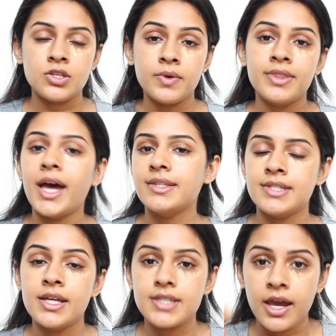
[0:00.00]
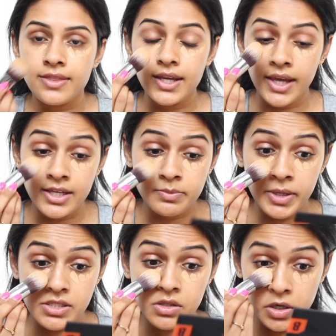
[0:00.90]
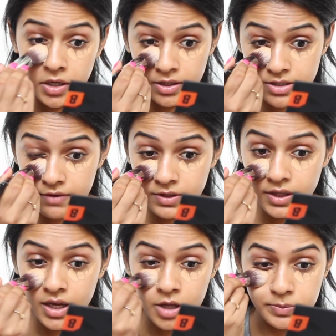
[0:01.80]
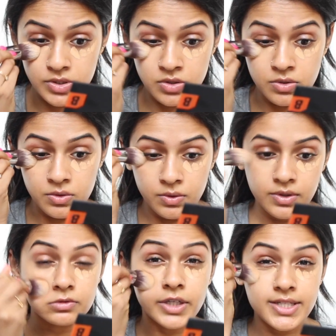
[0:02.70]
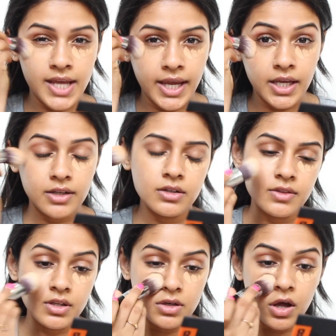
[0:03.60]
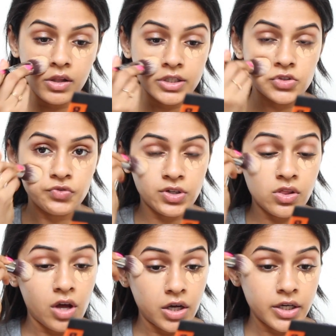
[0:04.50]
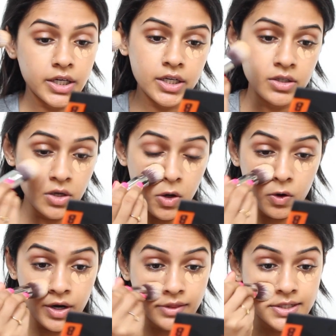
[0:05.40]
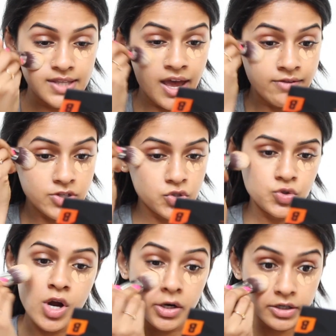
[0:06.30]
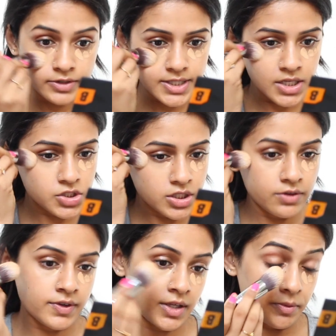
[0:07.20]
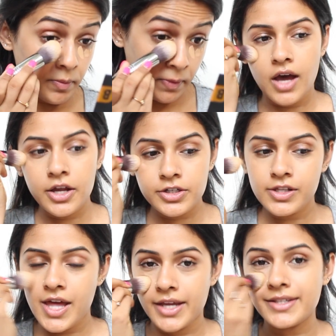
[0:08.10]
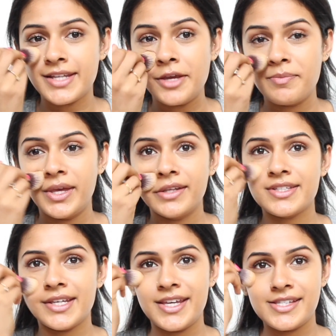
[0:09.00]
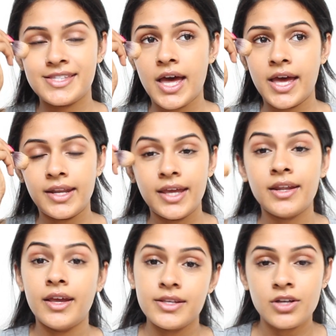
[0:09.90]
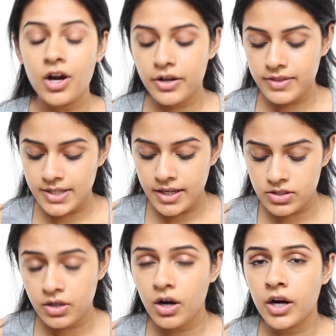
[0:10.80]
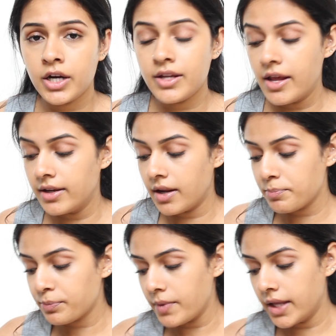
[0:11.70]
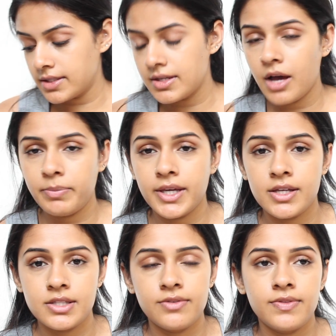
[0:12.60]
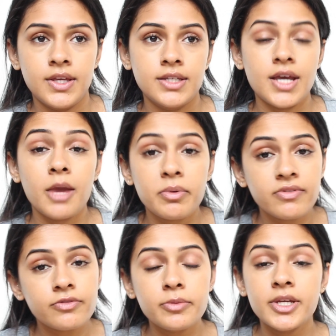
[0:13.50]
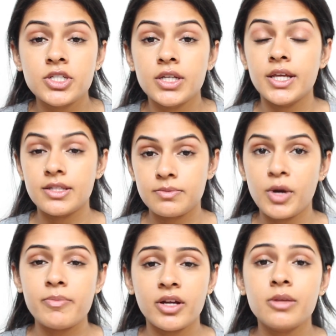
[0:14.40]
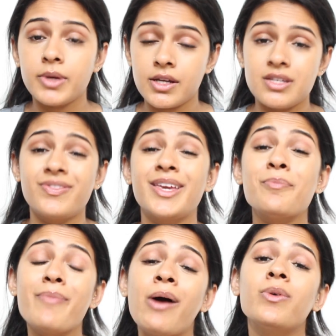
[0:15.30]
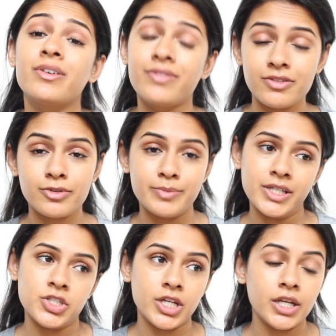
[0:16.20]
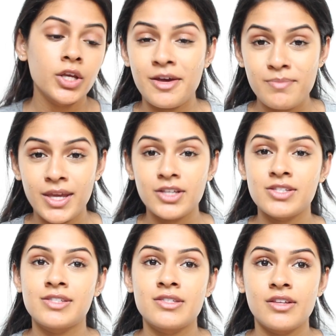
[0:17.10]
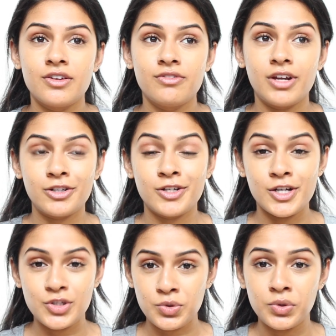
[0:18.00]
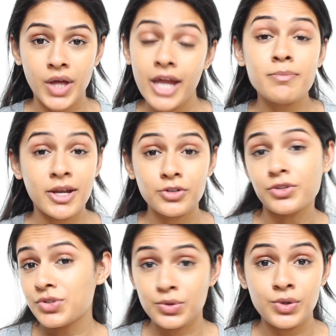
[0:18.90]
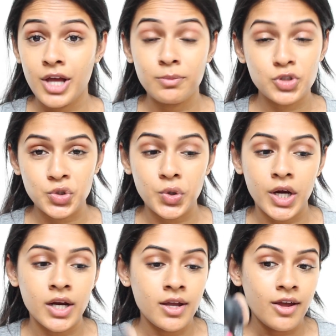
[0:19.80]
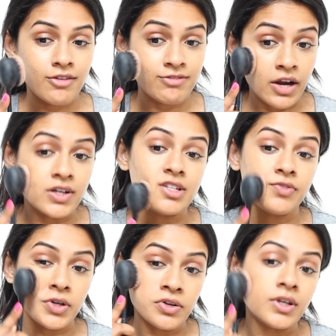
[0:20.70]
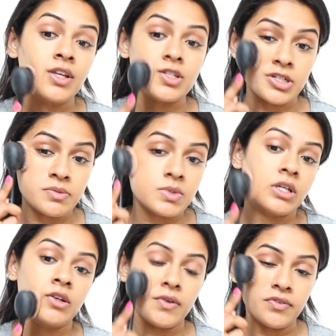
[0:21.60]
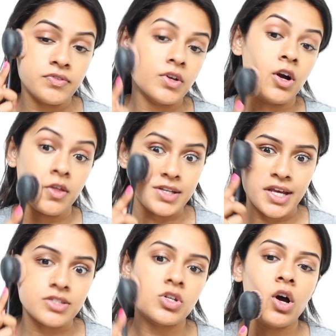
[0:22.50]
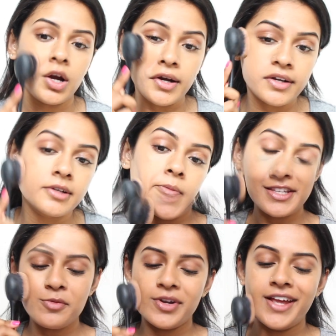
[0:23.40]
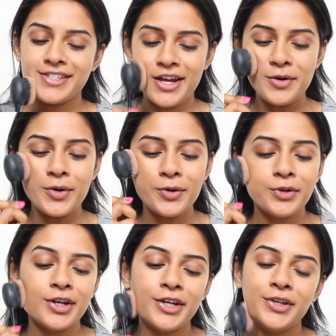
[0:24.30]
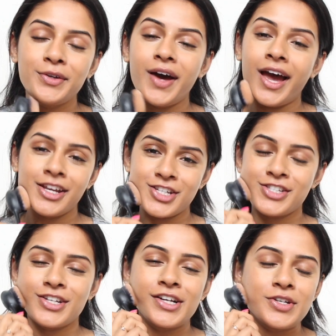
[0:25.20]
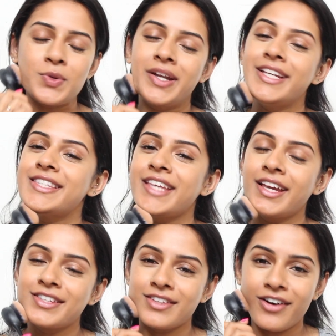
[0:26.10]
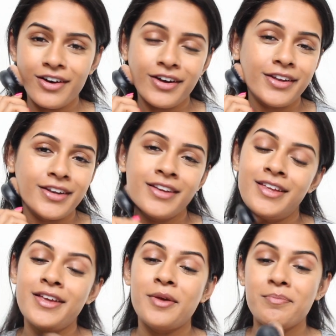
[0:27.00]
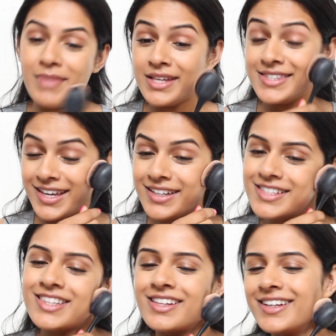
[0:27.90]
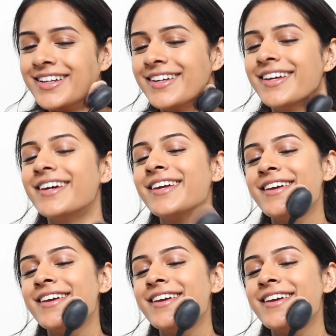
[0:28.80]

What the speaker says: So in that sense, I think case-based learning definitely helps you retain the knowledge for longer, or at least have a stronger retention of it. Underlying statement is that it is hard, the tests are hard, and it's not because of the type of information, it's primarily because of the amount of information that makes veterinary school and medical school, I'm sure, very difficult in terms of, are the tests hard? Someone asked, how old are you? I just turned 26 on May 6th.